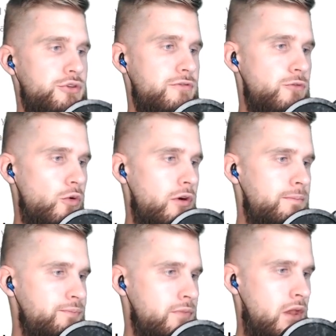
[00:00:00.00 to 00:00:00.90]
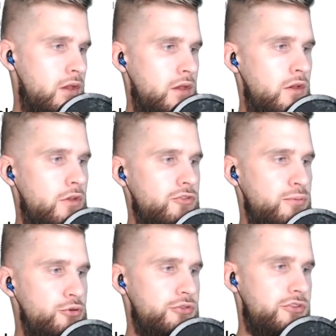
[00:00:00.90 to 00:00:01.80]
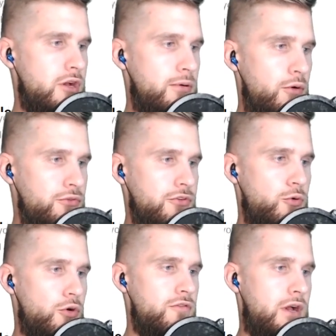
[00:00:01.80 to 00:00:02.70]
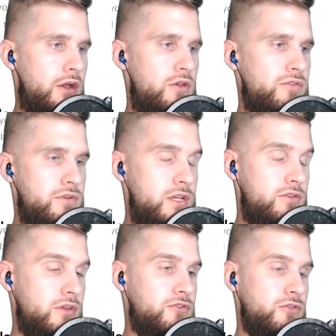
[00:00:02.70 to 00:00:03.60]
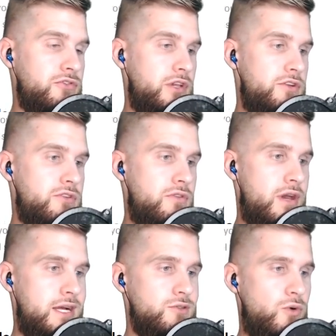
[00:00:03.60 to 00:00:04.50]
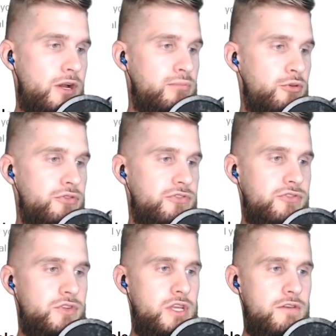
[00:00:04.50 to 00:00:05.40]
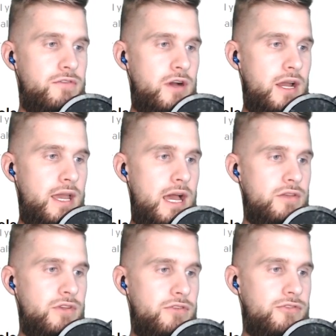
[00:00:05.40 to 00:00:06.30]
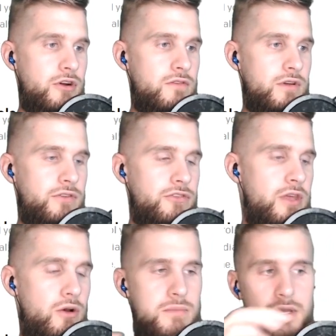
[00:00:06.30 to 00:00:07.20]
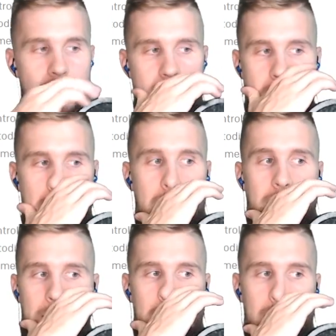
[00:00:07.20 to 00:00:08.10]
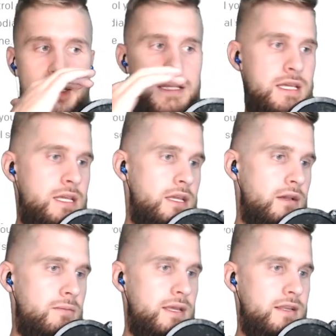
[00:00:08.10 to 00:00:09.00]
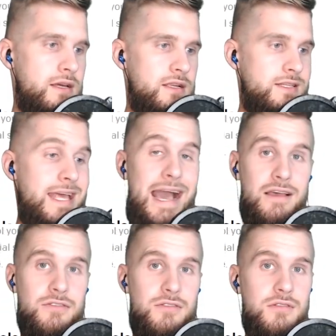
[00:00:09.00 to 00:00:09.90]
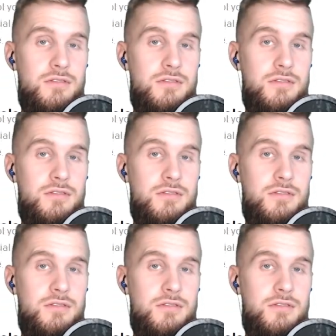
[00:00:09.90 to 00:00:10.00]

for? So Plutus upholds the core values of decentralization. That's why Plutus is DeFi as a service. So that would be DAS